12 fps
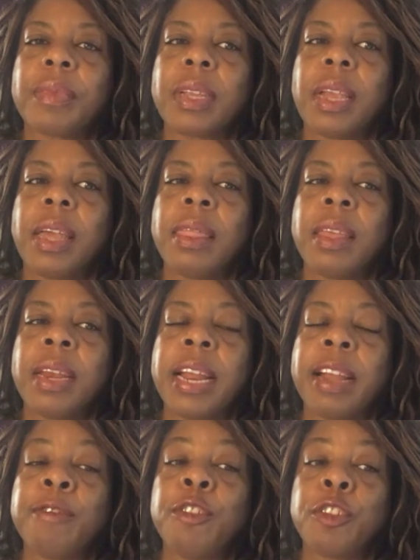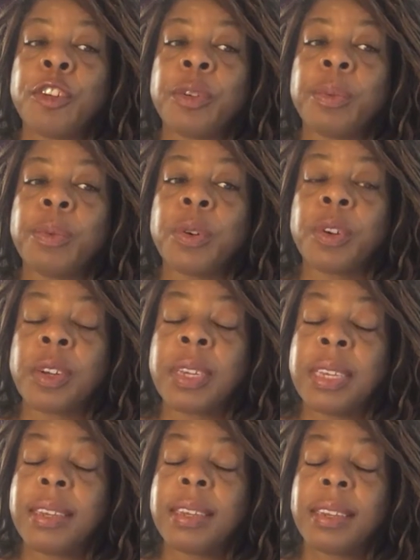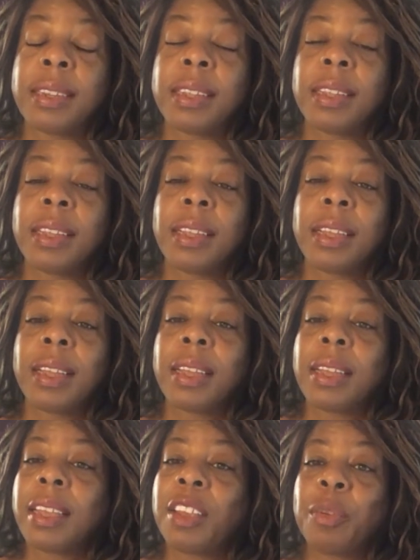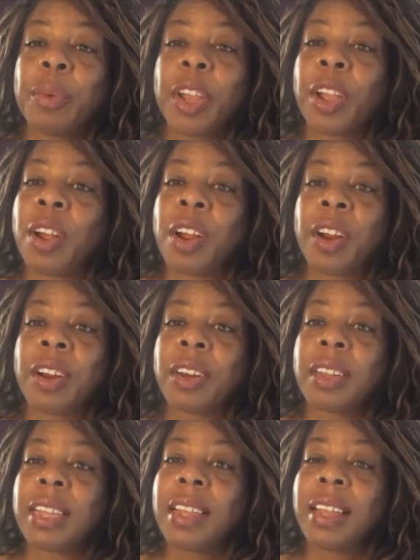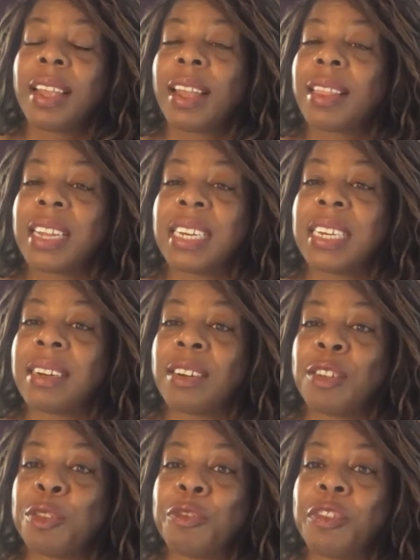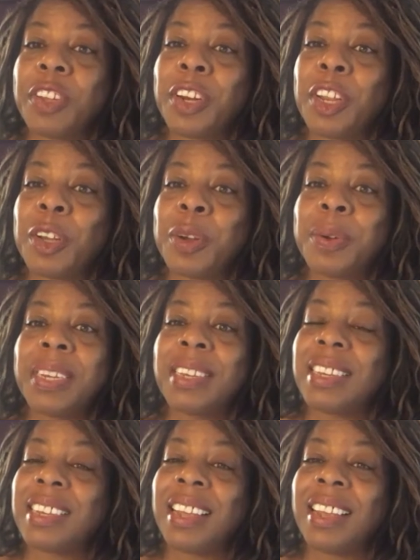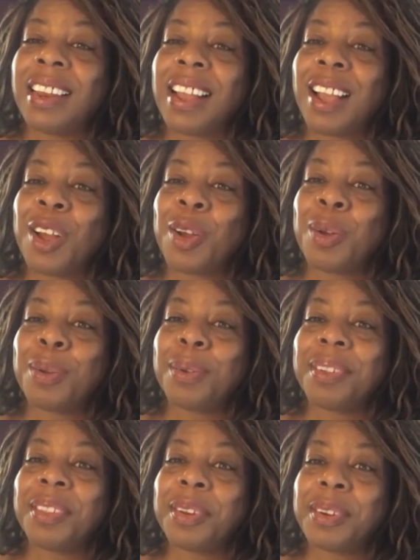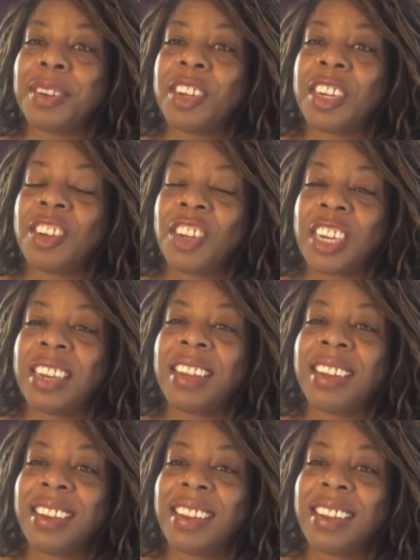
And then afterwards, here we are. And they did a little video and said how their Gigi,